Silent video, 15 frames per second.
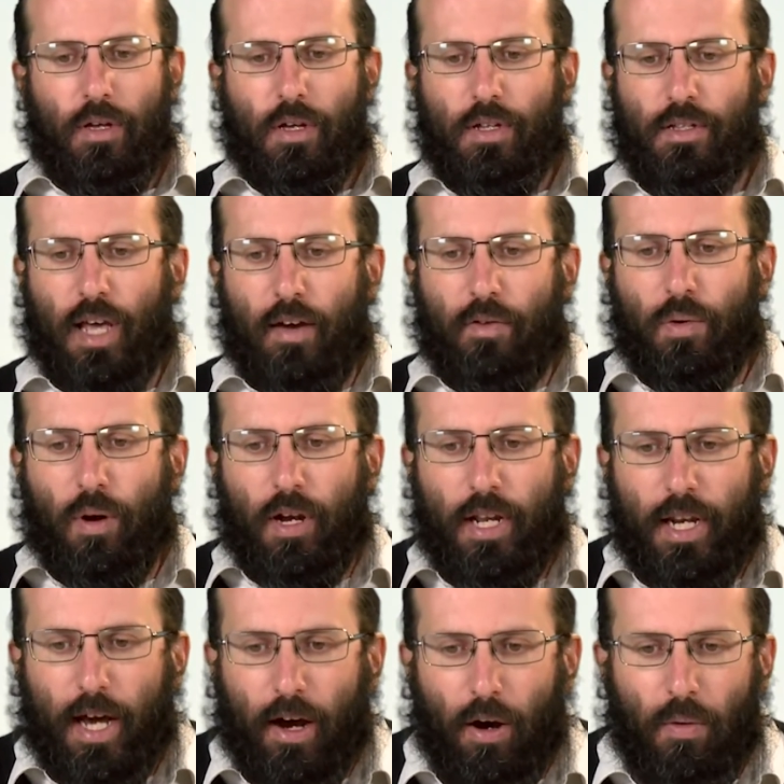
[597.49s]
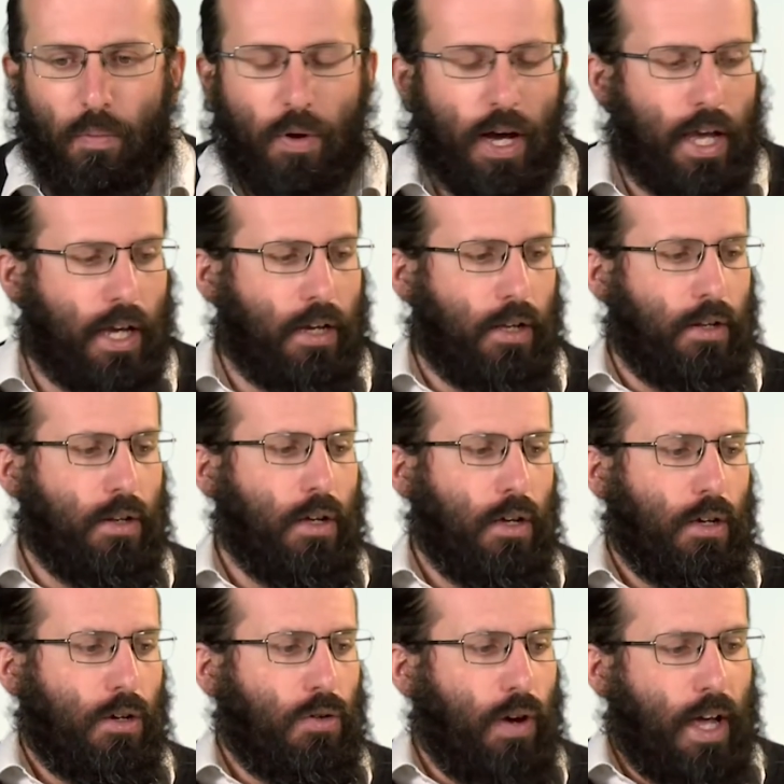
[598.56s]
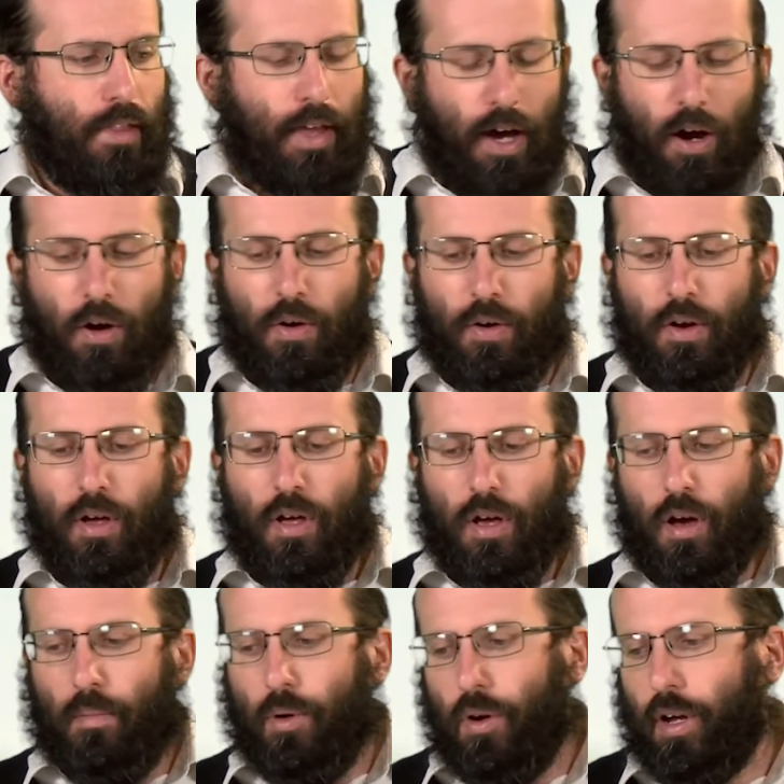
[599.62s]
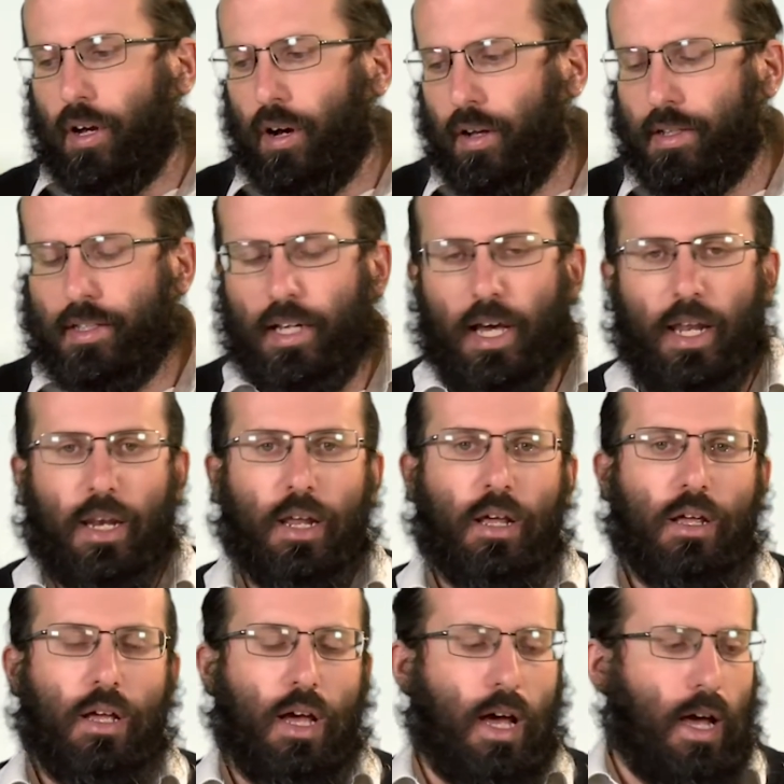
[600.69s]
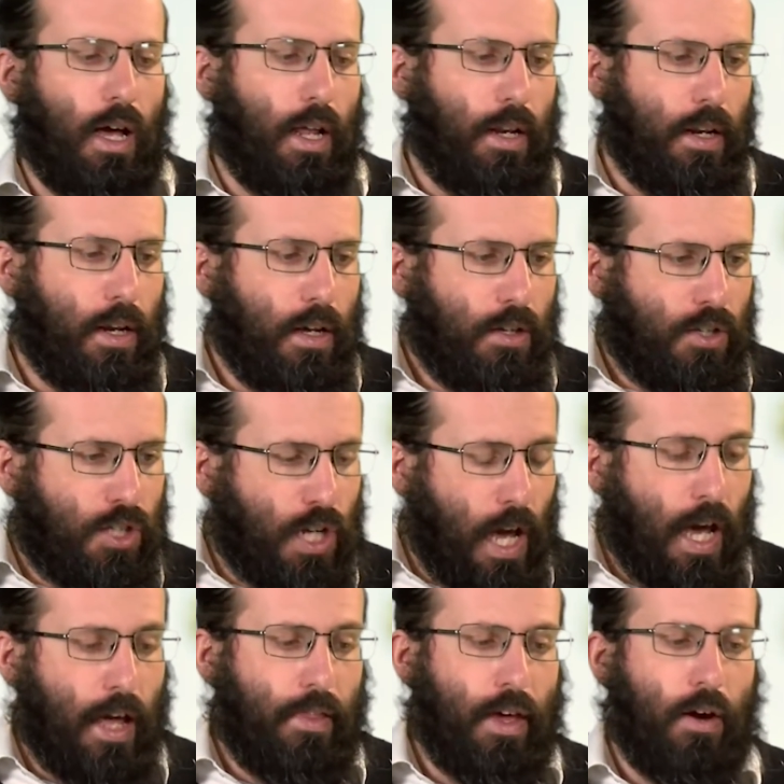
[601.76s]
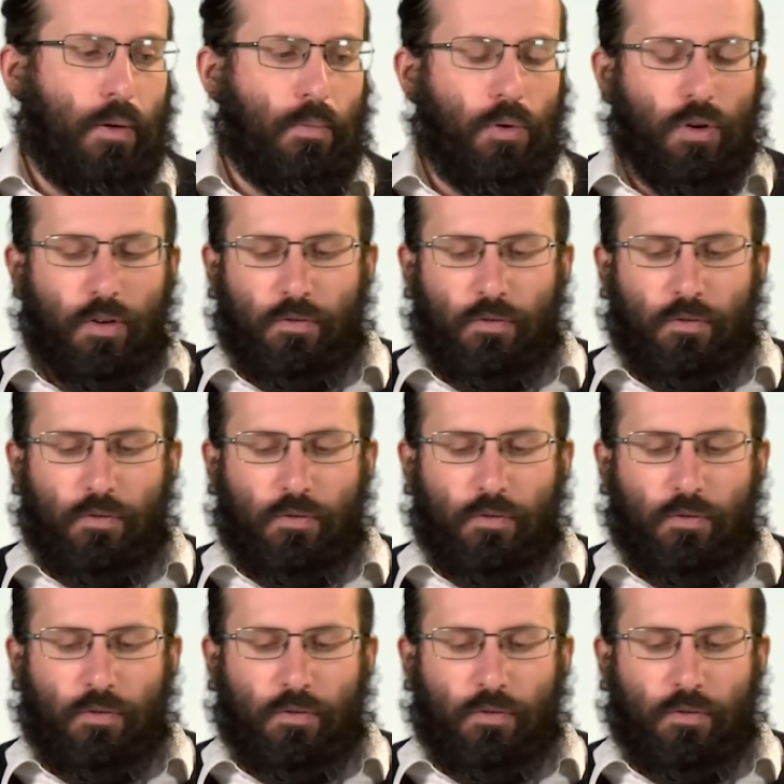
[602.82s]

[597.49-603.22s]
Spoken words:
So everyone in their own way can create their own Emuna content and share their Emuna